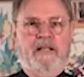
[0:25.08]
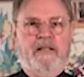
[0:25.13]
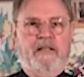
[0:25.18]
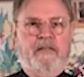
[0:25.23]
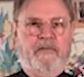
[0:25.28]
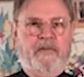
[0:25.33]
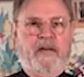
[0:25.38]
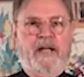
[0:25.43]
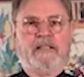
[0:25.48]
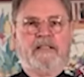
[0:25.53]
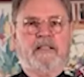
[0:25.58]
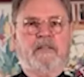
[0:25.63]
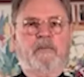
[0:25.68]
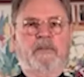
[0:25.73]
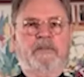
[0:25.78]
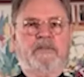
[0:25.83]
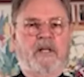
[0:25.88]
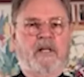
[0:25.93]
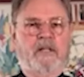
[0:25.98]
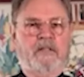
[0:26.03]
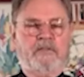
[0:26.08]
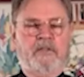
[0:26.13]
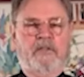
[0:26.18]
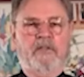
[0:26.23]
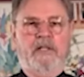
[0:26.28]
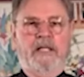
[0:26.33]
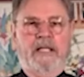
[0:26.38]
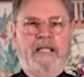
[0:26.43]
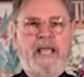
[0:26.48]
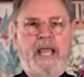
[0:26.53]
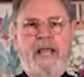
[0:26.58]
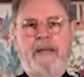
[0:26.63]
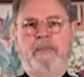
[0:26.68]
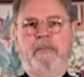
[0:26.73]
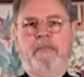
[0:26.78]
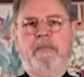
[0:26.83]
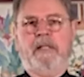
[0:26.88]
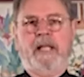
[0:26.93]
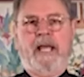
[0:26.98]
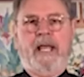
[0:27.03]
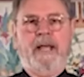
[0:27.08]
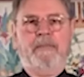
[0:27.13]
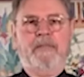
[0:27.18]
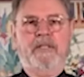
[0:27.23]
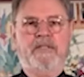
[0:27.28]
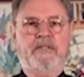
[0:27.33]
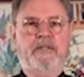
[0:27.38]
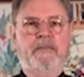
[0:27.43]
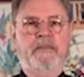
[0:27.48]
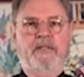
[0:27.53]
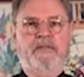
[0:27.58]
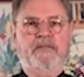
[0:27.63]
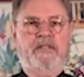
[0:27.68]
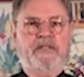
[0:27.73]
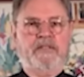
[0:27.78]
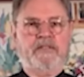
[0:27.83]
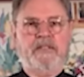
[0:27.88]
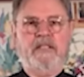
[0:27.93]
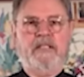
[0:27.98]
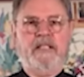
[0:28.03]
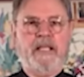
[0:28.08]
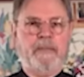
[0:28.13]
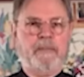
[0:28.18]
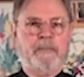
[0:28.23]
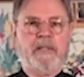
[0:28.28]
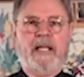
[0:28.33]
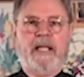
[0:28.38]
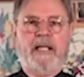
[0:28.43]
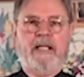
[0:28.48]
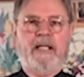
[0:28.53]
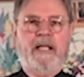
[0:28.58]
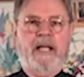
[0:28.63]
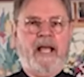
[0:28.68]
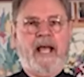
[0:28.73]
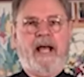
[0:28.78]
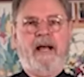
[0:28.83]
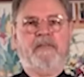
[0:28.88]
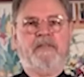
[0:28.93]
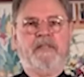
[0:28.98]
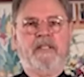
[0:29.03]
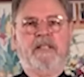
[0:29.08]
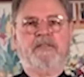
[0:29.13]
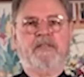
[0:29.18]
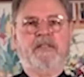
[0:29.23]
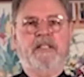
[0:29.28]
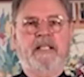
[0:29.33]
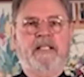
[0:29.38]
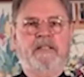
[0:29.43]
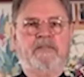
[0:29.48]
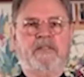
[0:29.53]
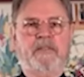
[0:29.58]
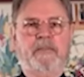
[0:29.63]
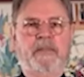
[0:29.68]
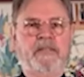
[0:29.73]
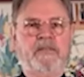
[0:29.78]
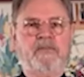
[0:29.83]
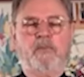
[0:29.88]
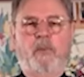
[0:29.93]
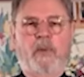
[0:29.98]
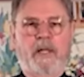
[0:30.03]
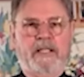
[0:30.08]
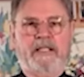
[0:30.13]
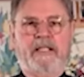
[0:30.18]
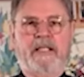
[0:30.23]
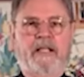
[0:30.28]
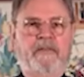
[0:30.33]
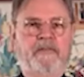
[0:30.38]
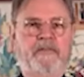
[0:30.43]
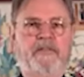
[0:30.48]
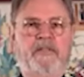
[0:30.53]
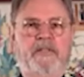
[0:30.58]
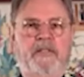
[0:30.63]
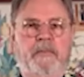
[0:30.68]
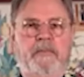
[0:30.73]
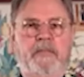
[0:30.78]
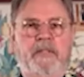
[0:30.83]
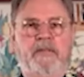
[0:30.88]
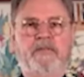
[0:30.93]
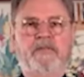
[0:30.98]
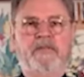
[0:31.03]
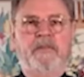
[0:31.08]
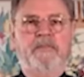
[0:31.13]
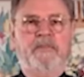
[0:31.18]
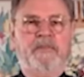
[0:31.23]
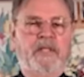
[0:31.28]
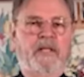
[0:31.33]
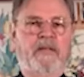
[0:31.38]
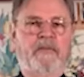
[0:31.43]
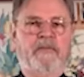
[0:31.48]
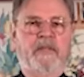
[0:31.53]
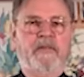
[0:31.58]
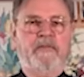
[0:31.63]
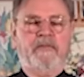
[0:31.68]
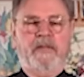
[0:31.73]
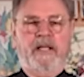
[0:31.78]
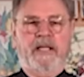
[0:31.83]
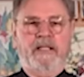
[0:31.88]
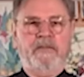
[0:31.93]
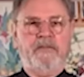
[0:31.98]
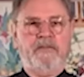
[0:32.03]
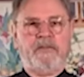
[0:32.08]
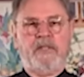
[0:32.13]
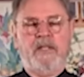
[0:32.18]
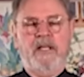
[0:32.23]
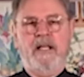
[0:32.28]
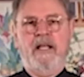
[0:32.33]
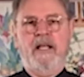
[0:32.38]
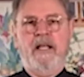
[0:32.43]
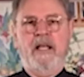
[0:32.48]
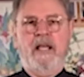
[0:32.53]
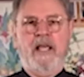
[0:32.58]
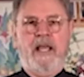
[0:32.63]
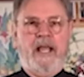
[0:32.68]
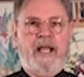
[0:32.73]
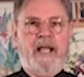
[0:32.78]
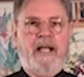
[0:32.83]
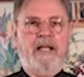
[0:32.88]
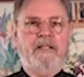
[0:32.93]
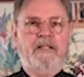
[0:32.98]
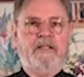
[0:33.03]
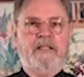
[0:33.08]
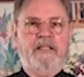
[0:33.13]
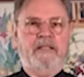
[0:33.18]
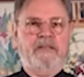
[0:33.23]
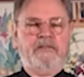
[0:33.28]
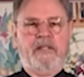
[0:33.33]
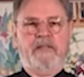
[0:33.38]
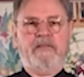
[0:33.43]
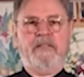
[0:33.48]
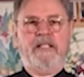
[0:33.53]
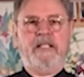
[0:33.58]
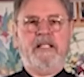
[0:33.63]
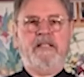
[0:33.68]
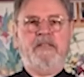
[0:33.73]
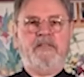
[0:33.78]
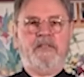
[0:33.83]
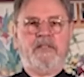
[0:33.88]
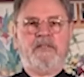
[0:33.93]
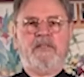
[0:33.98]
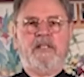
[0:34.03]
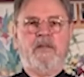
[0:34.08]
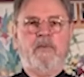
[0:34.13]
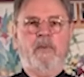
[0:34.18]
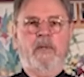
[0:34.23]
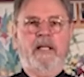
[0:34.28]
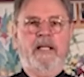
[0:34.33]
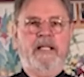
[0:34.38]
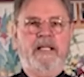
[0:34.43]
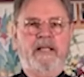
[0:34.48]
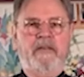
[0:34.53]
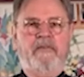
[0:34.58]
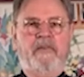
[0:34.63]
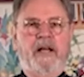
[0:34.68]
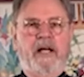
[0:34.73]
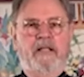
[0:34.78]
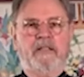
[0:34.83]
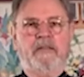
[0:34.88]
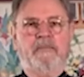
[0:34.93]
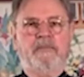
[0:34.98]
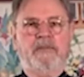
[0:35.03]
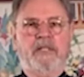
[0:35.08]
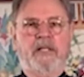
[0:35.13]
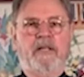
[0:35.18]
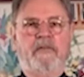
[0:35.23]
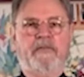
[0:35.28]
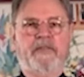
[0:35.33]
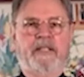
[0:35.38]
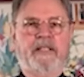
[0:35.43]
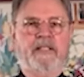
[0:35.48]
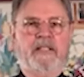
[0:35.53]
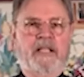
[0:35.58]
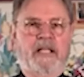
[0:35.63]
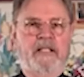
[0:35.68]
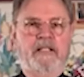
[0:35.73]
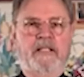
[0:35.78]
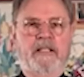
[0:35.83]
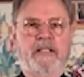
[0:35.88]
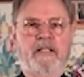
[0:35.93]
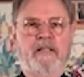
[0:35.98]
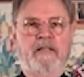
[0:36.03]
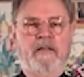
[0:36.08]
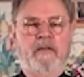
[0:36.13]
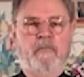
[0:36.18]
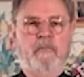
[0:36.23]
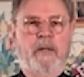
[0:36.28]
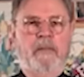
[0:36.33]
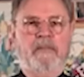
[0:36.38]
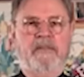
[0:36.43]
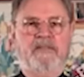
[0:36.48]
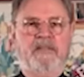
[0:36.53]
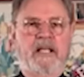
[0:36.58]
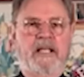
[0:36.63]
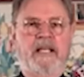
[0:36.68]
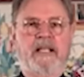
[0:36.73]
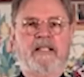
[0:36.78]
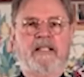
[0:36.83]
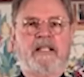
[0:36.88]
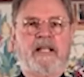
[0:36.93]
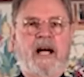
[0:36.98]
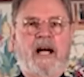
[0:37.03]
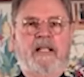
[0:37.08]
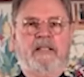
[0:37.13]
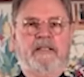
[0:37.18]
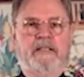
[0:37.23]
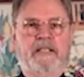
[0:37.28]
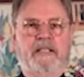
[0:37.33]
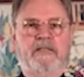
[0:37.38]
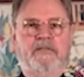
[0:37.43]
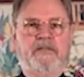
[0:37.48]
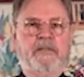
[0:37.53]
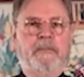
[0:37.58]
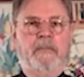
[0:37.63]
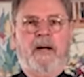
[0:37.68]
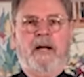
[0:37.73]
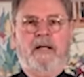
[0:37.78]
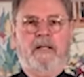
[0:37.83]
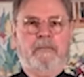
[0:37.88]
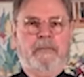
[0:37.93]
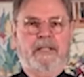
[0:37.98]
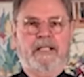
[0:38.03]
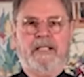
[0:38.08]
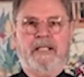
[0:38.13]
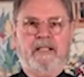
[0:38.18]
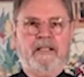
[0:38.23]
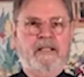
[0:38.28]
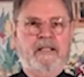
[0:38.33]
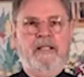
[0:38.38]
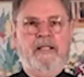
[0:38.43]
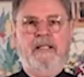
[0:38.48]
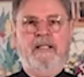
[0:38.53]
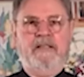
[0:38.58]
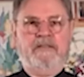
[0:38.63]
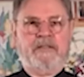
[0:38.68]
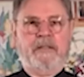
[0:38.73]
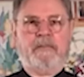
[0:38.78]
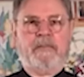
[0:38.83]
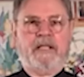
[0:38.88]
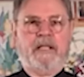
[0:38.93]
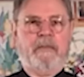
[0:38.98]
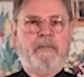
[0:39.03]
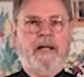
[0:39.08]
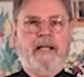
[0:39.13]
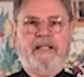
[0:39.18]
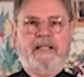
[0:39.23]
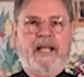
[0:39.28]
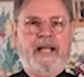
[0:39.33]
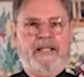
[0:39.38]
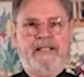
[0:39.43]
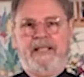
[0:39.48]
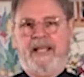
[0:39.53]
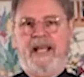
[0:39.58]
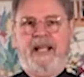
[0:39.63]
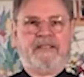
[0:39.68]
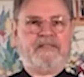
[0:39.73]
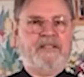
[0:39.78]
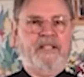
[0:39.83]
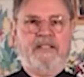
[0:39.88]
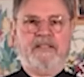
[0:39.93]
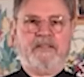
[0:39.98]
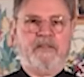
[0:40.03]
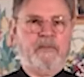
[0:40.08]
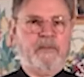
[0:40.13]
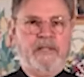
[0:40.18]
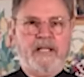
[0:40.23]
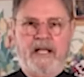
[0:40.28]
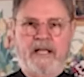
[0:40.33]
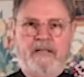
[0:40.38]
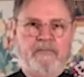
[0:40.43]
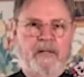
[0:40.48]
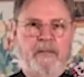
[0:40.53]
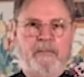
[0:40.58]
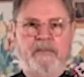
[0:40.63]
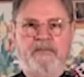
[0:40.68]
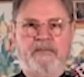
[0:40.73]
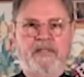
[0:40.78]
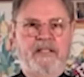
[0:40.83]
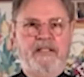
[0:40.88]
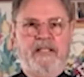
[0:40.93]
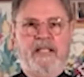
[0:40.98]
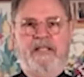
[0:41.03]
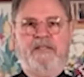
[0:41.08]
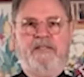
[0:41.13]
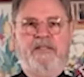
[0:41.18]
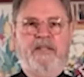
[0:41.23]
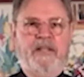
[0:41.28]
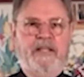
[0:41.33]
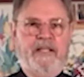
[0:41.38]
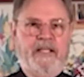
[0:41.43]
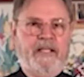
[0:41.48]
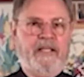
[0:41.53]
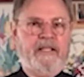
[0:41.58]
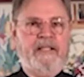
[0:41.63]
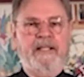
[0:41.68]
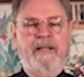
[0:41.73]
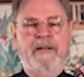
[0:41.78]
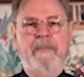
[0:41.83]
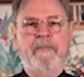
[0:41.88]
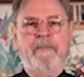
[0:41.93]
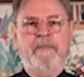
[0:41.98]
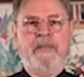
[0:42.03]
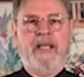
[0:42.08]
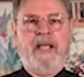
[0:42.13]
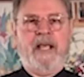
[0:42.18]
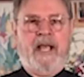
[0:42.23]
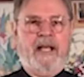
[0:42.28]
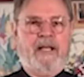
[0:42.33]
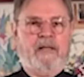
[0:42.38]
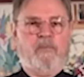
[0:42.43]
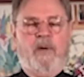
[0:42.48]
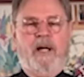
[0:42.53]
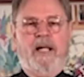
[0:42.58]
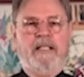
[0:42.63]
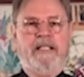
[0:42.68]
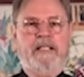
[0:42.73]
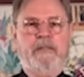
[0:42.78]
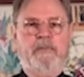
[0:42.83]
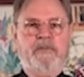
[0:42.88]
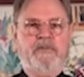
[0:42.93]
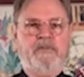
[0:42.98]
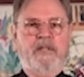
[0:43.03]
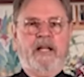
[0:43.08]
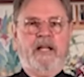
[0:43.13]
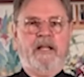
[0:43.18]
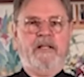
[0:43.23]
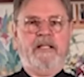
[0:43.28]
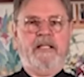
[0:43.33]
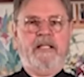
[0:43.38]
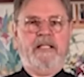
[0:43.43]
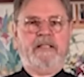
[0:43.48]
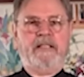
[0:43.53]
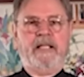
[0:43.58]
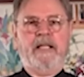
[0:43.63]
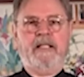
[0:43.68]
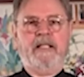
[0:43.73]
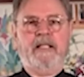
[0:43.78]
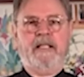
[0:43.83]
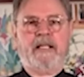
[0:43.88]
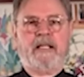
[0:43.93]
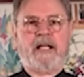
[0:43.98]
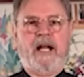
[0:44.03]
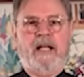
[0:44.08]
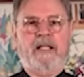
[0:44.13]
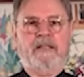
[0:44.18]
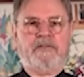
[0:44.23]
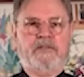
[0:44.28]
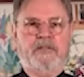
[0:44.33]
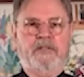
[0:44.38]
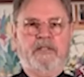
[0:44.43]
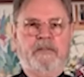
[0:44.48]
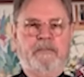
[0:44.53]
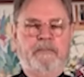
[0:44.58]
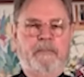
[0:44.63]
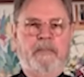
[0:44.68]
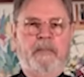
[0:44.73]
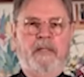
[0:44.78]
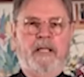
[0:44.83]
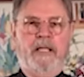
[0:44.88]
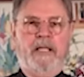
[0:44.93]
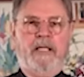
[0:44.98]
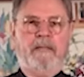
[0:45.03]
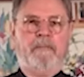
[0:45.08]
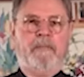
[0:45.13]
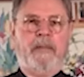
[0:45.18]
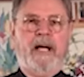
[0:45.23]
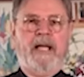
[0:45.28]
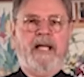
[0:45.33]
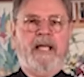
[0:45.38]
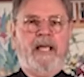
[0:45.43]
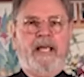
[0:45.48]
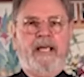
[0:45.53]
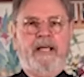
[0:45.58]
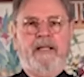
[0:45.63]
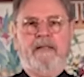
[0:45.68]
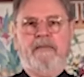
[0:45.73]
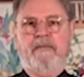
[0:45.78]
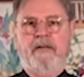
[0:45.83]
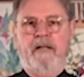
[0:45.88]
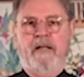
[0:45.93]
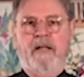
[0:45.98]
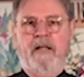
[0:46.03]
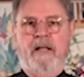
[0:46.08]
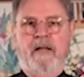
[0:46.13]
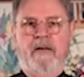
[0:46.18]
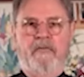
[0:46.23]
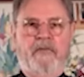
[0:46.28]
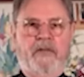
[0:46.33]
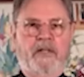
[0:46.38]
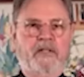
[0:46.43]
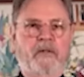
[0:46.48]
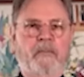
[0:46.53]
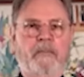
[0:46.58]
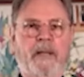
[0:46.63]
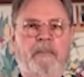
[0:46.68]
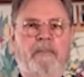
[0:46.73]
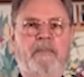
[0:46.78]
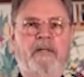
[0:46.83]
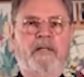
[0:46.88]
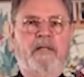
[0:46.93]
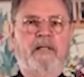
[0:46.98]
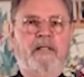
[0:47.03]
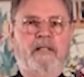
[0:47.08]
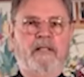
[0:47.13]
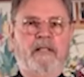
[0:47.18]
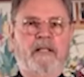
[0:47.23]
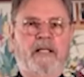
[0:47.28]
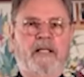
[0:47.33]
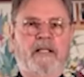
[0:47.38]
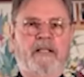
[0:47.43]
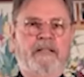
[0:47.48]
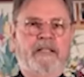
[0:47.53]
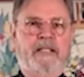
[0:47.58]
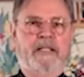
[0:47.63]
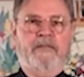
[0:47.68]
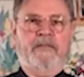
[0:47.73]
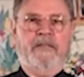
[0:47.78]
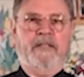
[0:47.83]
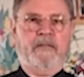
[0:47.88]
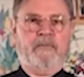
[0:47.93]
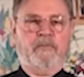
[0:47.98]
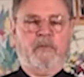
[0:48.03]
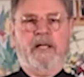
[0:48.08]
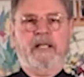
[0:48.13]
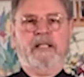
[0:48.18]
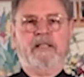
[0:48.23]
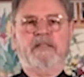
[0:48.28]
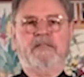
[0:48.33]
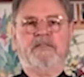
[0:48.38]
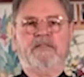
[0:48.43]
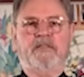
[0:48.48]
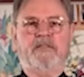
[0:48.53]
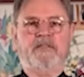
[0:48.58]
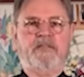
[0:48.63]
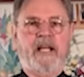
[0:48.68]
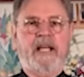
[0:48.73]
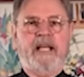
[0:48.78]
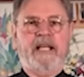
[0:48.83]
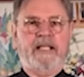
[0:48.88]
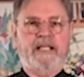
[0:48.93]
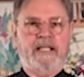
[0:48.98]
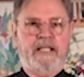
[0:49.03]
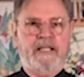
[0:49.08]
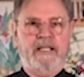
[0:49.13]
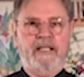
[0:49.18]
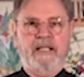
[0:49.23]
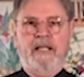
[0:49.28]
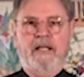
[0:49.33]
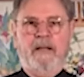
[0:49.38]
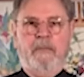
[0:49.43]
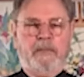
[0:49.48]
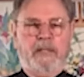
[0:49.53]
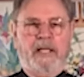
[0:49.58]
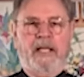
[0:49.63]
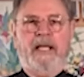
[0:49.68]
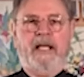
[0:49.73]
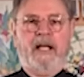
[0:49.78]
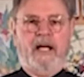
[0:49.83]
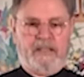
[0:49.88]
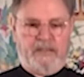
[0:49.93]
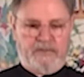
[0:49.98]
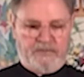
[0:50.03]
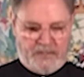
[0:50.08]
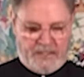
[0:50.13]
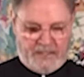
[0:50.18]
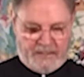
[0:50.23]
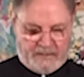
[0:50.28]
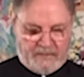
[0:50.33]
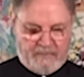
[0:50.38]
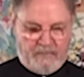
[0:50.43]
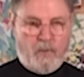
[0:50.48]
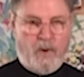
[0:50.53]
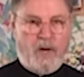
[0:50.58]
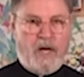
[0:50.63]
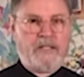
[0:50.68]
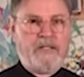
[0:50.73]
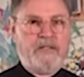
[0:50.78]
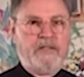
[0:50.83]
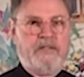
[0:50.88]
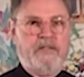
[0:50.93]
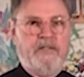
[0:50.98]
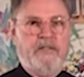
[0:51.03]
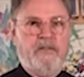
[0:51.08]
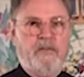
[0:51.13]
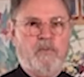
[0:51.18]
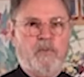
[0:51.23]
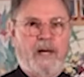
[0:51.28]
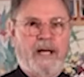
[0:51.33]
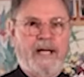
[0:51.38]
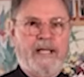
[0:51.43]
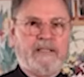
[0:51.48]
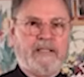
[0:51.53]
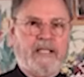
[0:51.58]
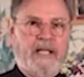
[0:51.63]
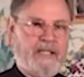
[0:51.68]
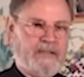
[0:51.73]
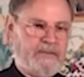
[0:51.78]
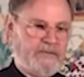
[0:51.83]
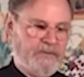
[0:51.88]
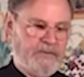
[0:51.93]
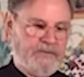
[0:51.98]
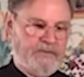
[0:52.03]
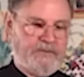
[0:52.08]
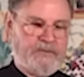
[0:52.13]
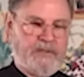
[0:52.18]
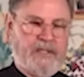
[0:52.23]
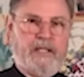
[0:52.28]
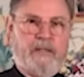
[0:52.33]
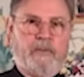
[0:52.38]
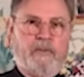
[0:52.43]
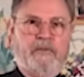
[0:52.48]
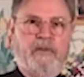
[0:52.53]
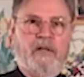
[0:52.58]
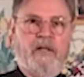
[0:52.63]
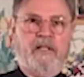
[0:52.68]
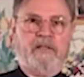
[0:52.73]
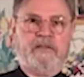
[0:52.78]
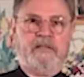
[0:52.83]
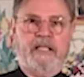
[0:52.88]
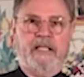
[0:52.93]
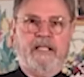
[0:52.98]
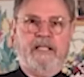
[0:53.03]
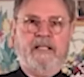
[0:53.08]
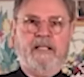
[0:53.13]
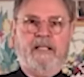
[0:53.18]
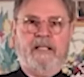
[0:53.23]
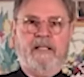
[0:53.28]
Franklin was also a capable amateur musician. He played a half dozen instruments well enough to amuse himself and friends. And in 1761, he found himself in London representing the colonies to Parliament. Something about that taxation without representation thing. And while he was there, he attended a concert by a fellow member in the Royalist Society playing on a set of water-tuned wine glasses, like we've all done